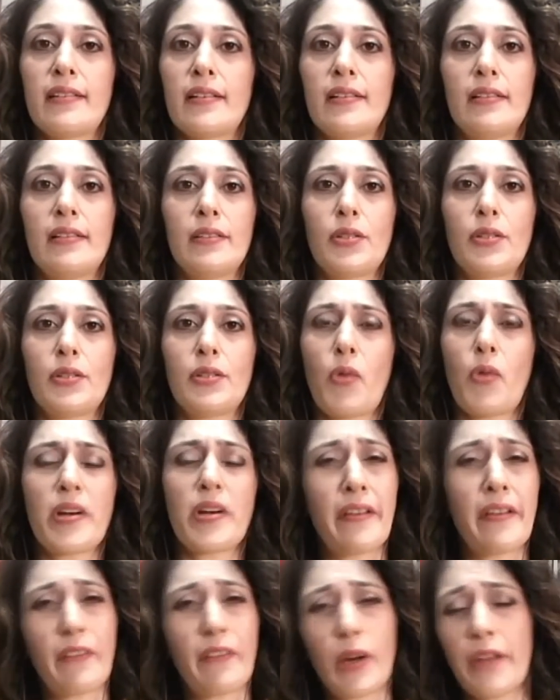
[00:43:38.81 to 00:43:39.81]
what
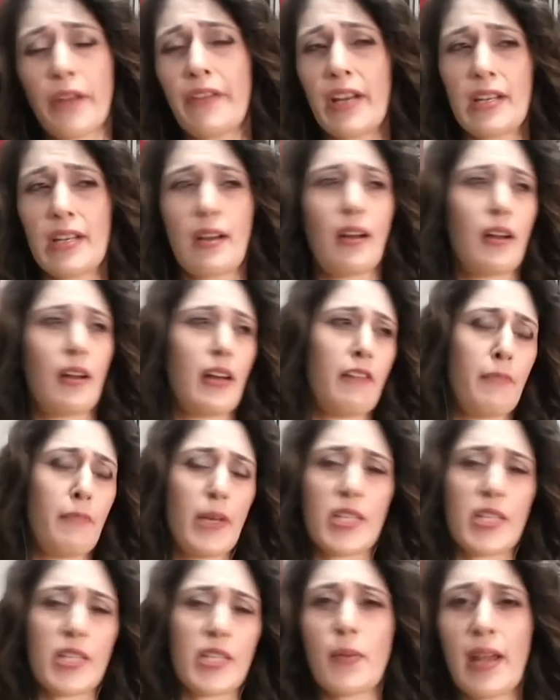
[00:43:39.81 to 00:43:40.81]
have I done? I've
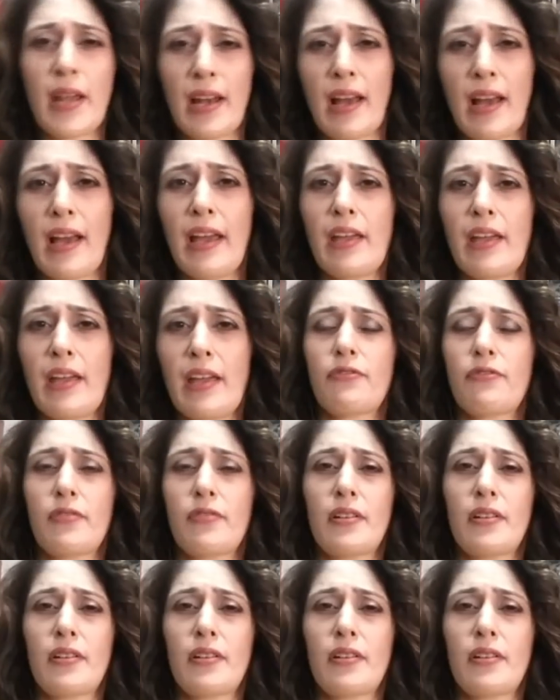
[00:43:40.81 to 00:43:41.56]
messed my life.